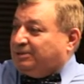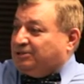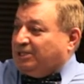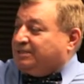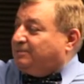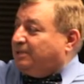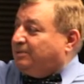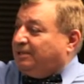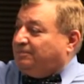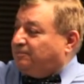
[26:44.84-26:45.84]
just
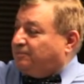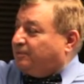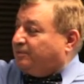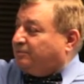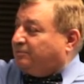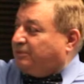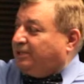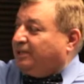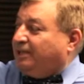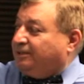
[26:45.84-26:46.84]
maybe
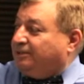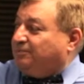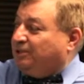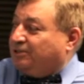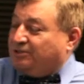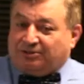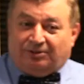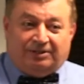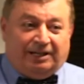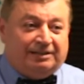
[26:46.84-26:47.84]
300 meters
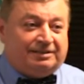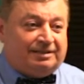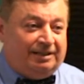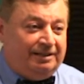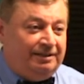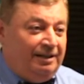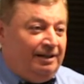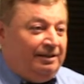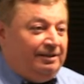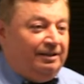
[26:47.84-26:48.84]
on that side,
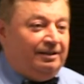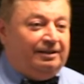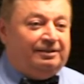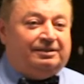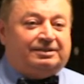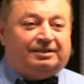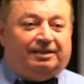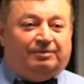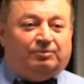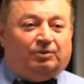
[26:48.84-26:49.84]
they had the
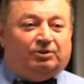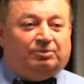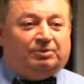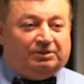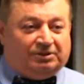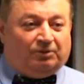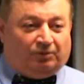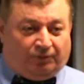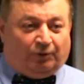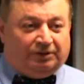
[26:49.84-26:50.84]
same monument,
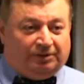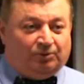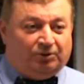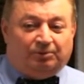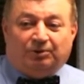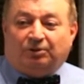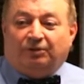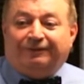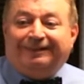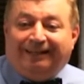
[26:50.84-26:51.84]
so fallen monument
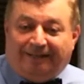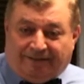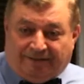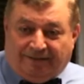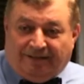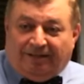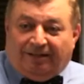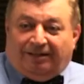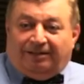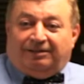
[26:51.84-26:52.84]
of Lenin.
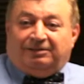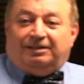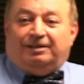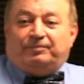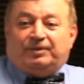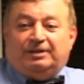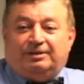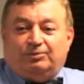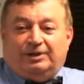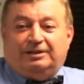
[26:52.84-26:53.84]

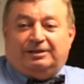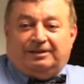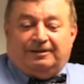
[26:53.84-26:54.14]
And one